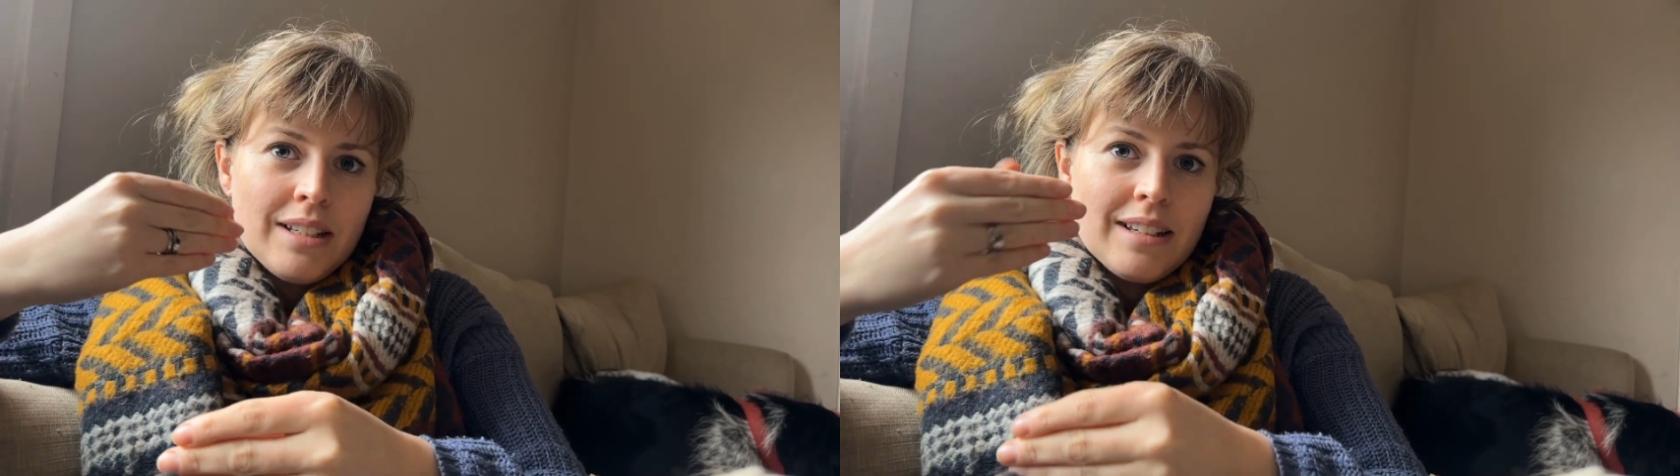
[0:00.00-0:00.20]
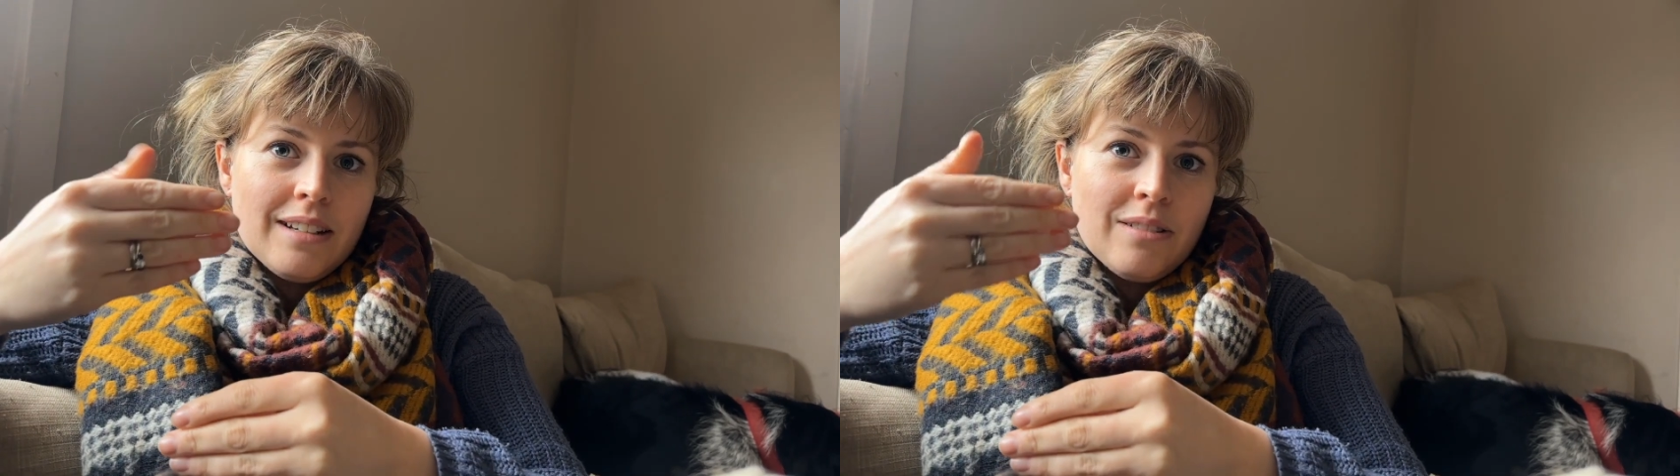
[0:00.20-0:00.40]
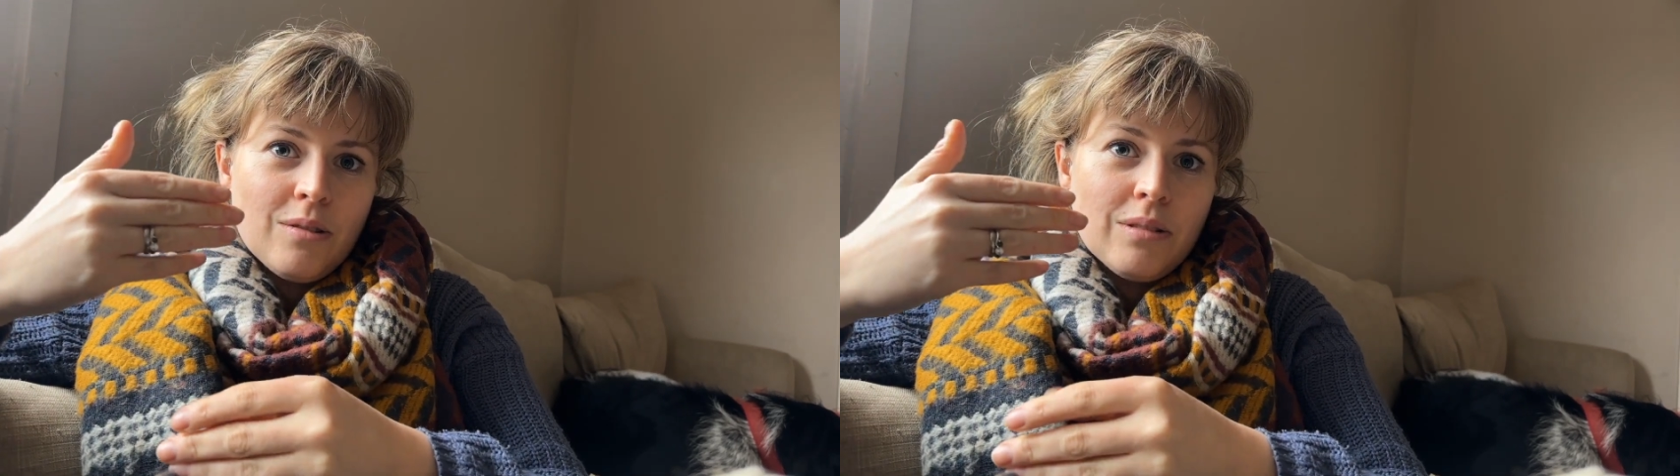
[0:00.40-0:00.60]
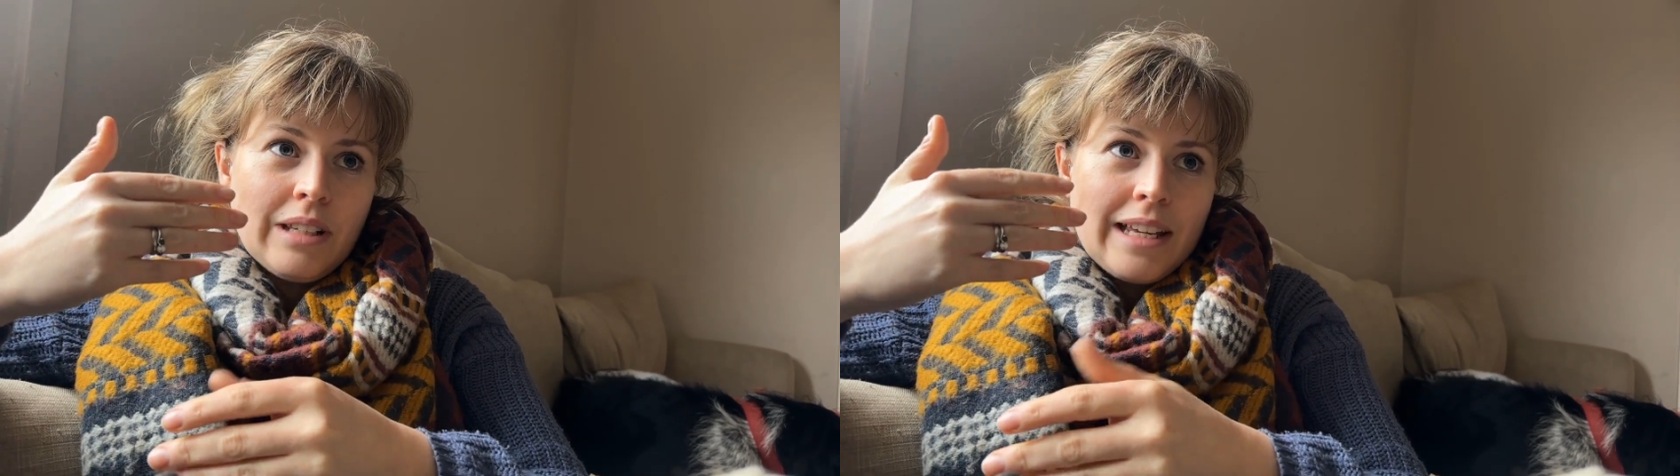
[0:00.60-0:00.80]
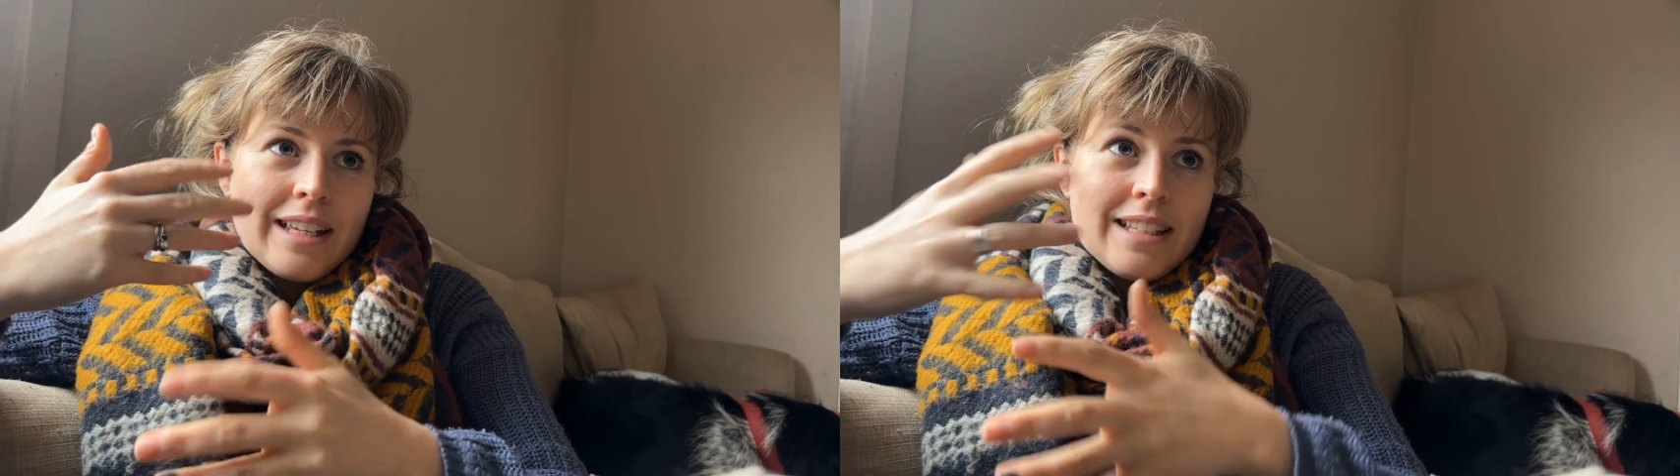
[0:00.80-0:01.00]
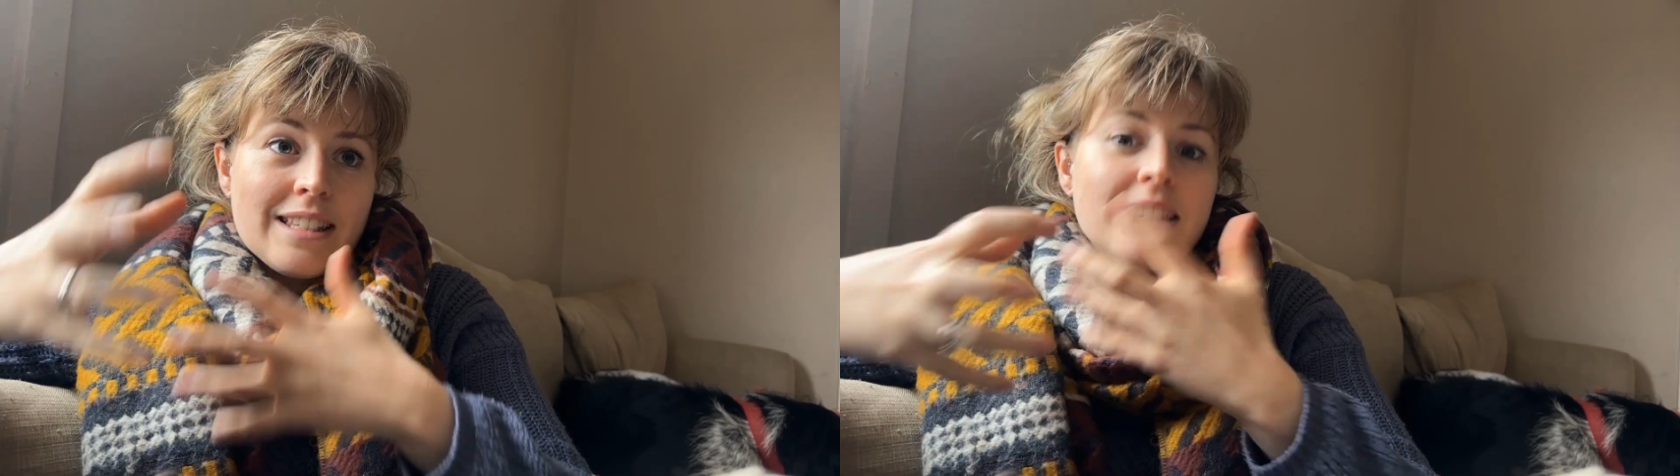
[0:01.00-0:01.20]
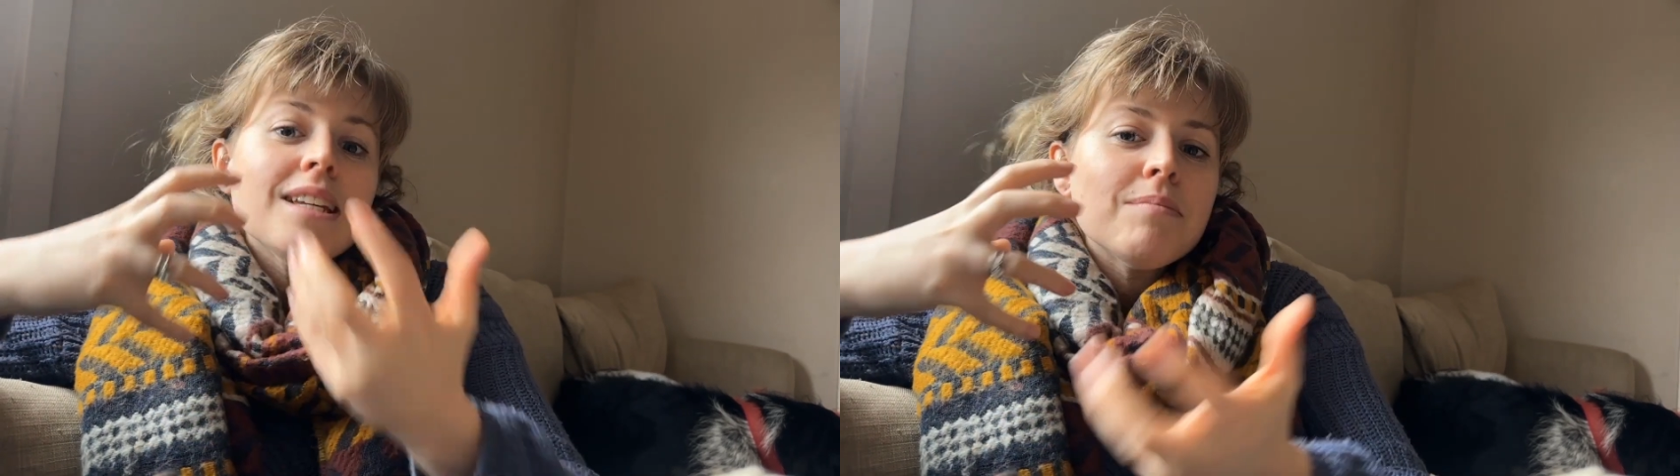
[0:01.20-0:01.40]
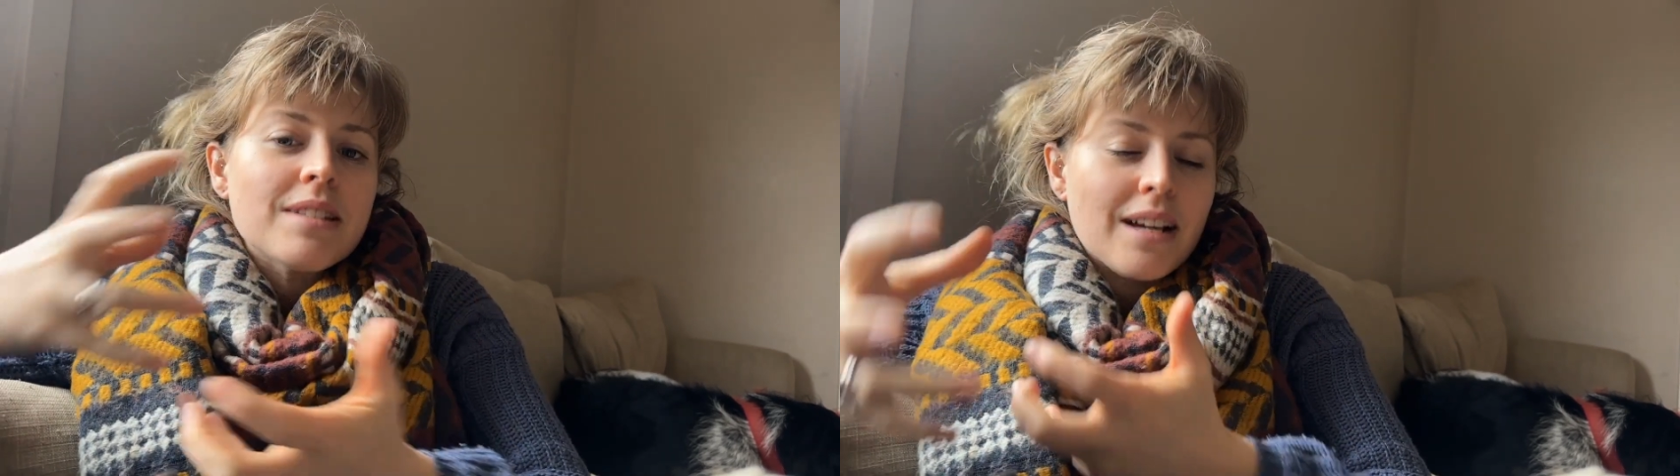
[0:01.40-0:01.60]
or like it
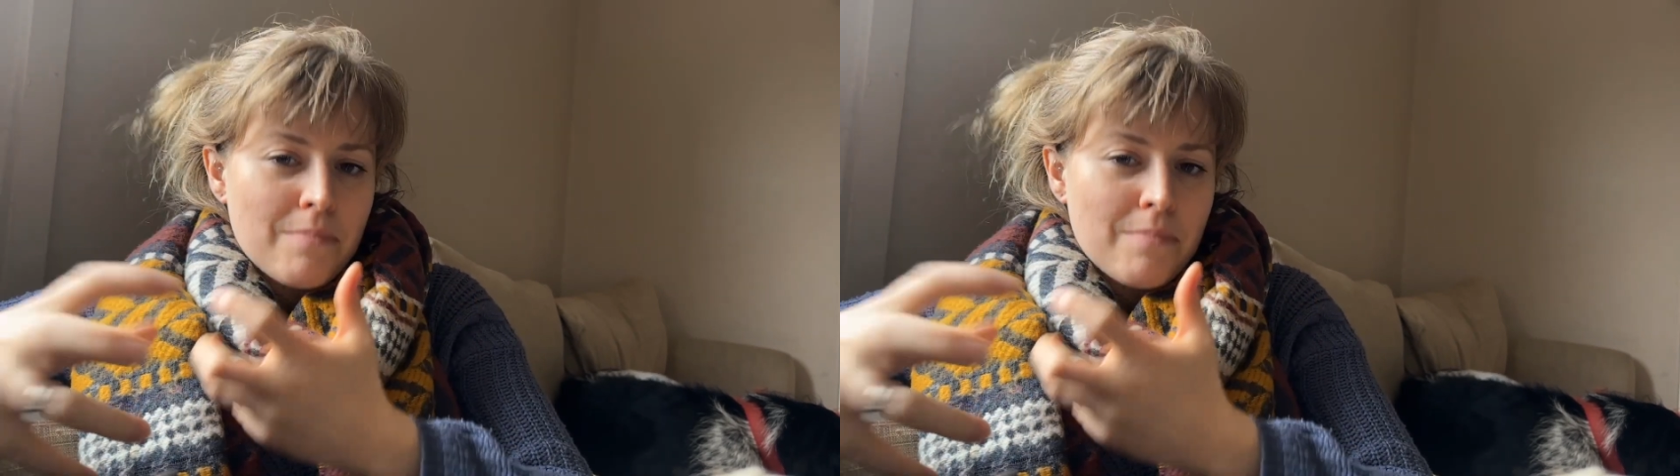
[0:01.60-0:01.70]
seems like